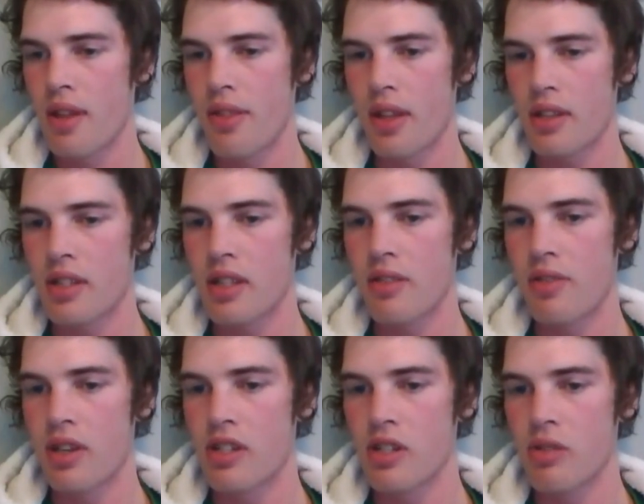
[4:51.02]
Thus, the
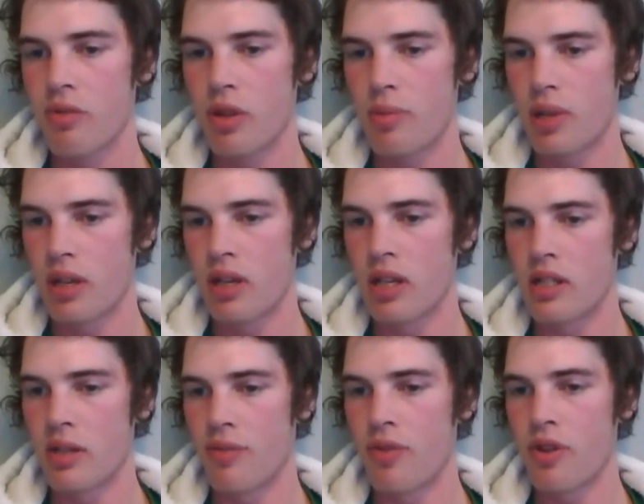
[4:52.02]
invasion of Libya is
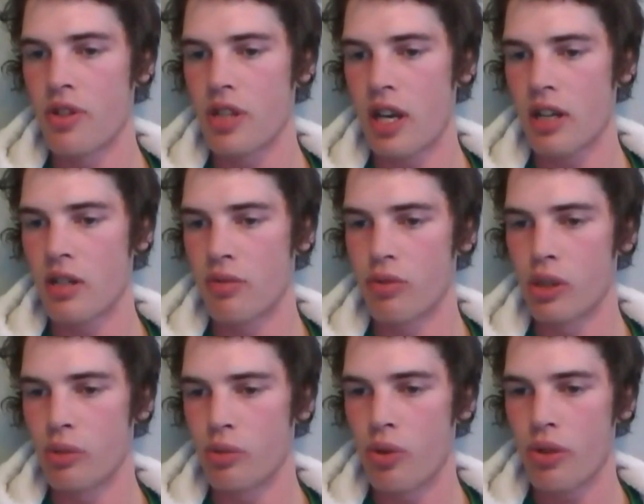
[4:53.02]
the first act of
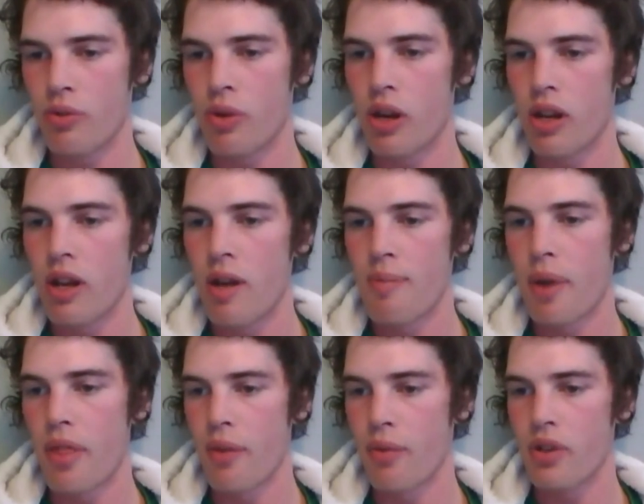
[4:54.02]
World War III by
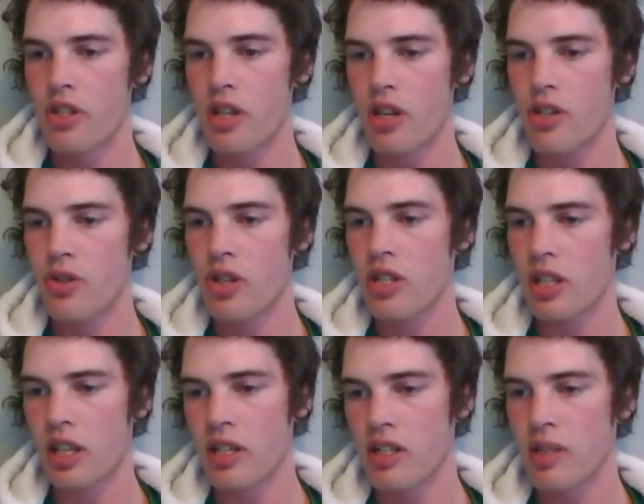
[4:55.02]
the rich countries
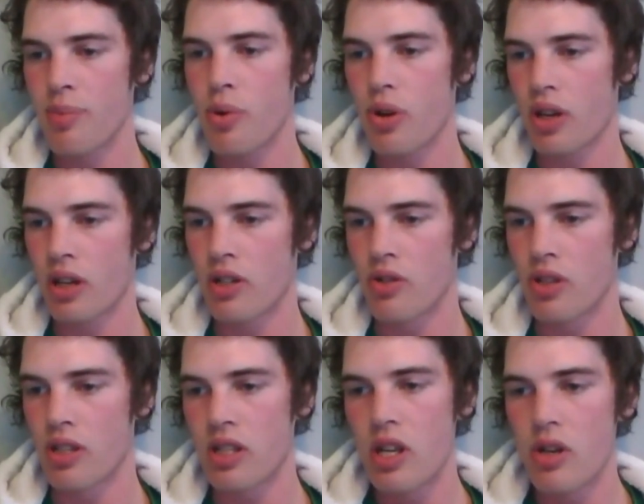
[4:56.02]
against the poor
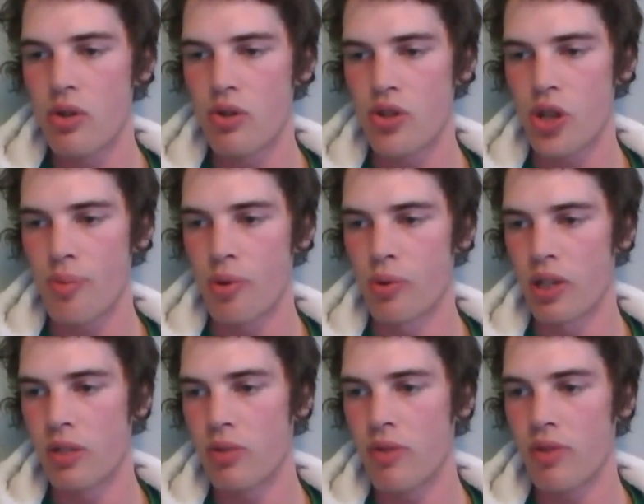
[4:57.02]
countries to stop a
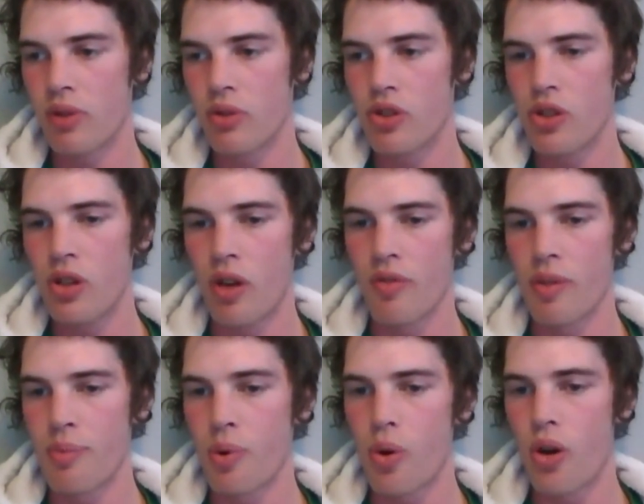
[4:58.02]
world revolution of the
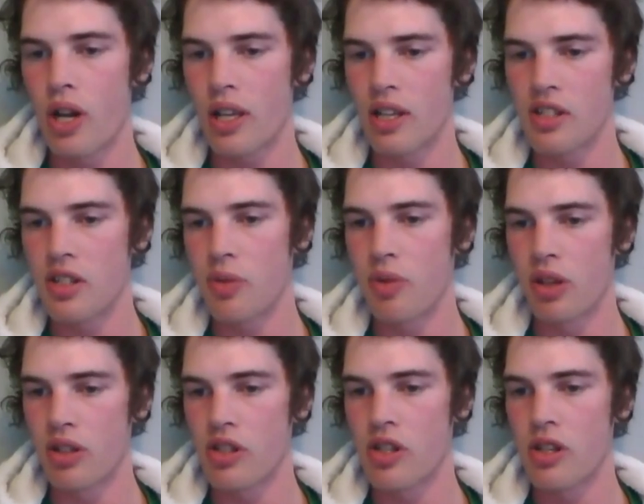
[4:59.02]
poor against the
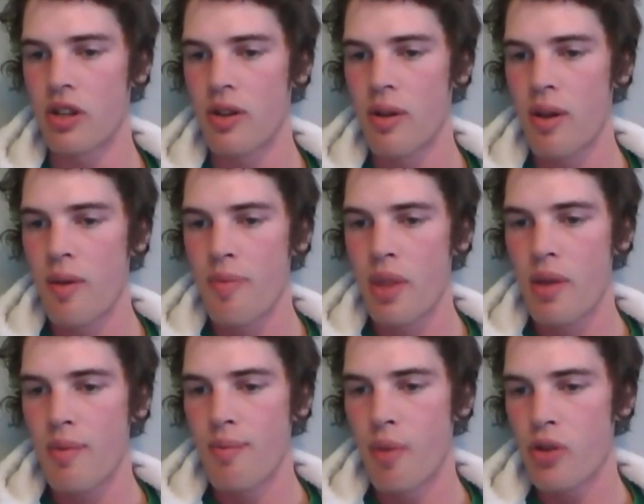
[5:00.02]
rich.
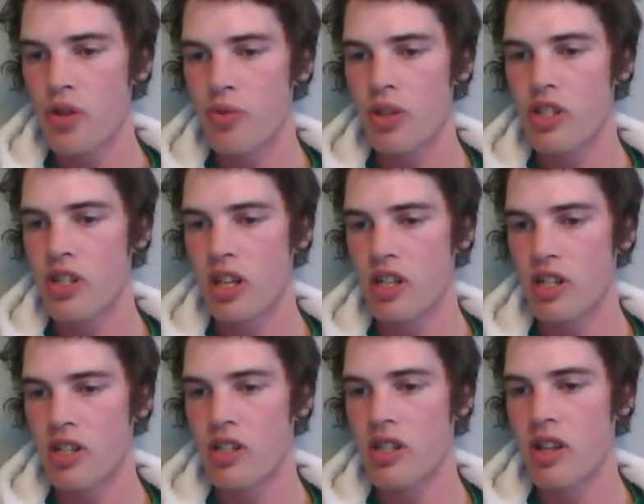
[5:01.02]
Most rich
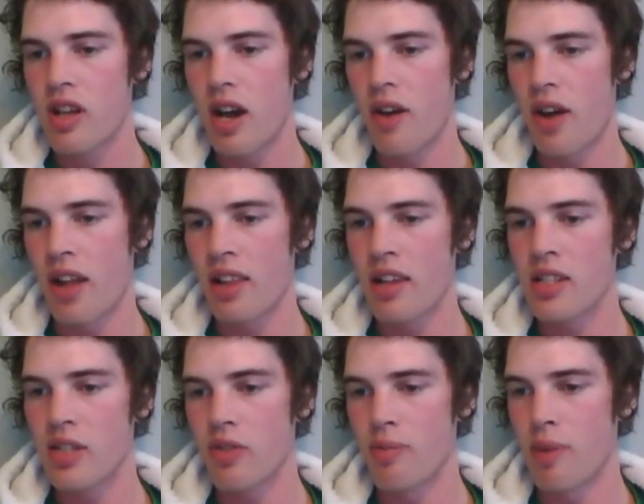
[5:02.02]
nations are allies
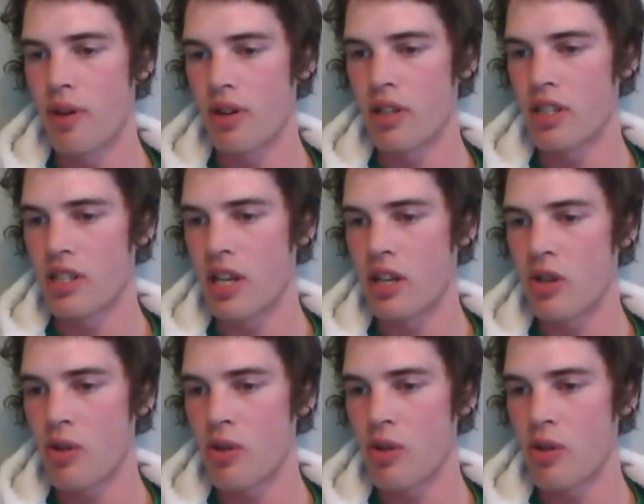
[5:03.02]
of America's NATO